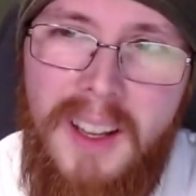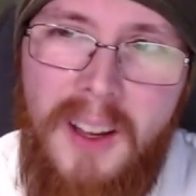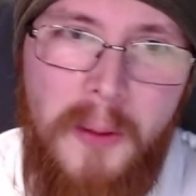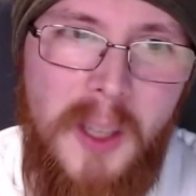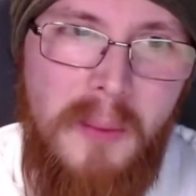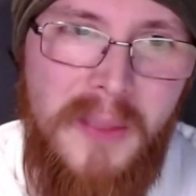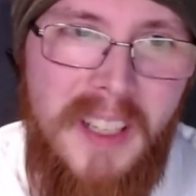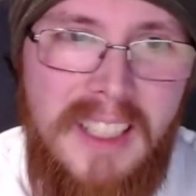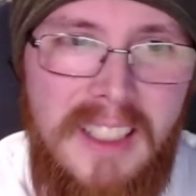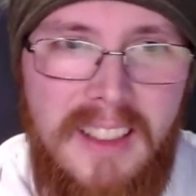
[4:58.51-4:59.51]
of
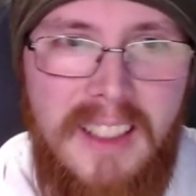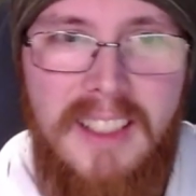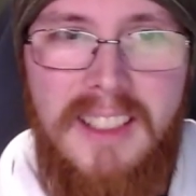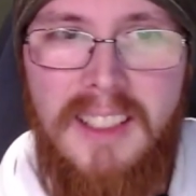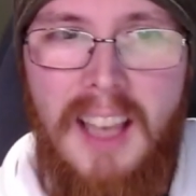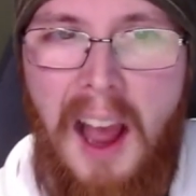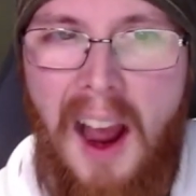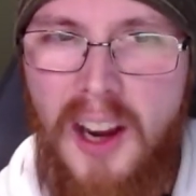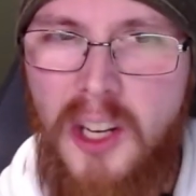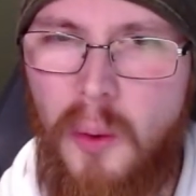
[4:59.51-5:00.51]
something that's
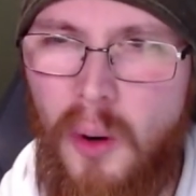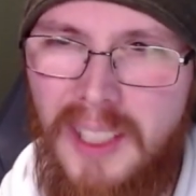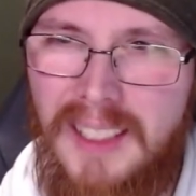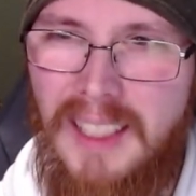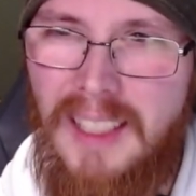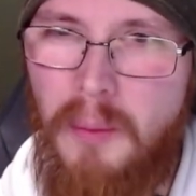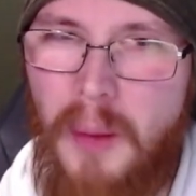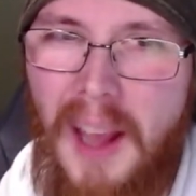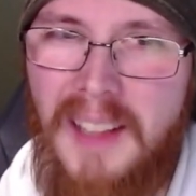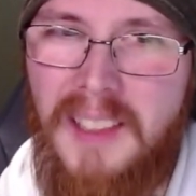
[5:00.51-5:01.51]
high quality,
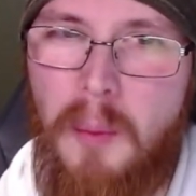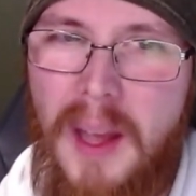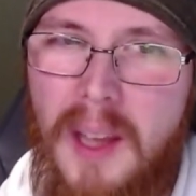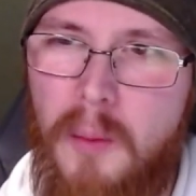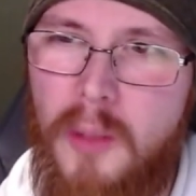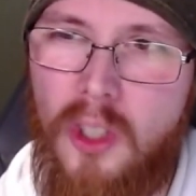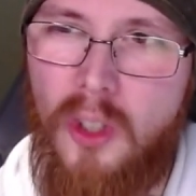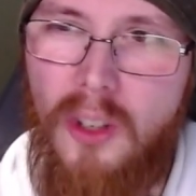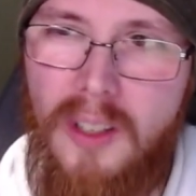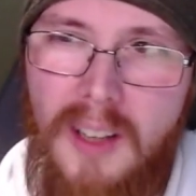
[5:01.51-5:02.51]
but it's a bit
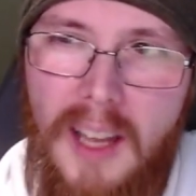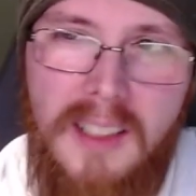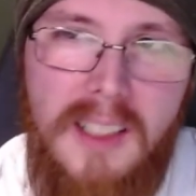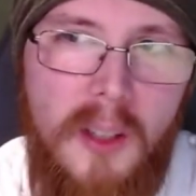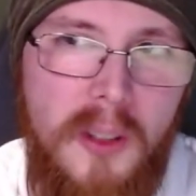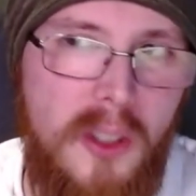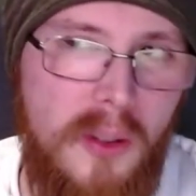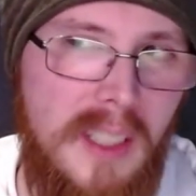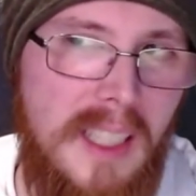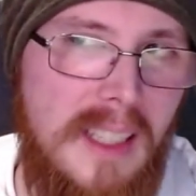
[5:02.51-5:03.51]
obscure and
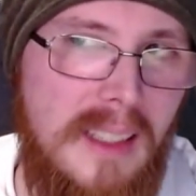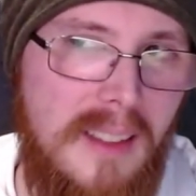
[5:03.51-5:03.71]
culturally a little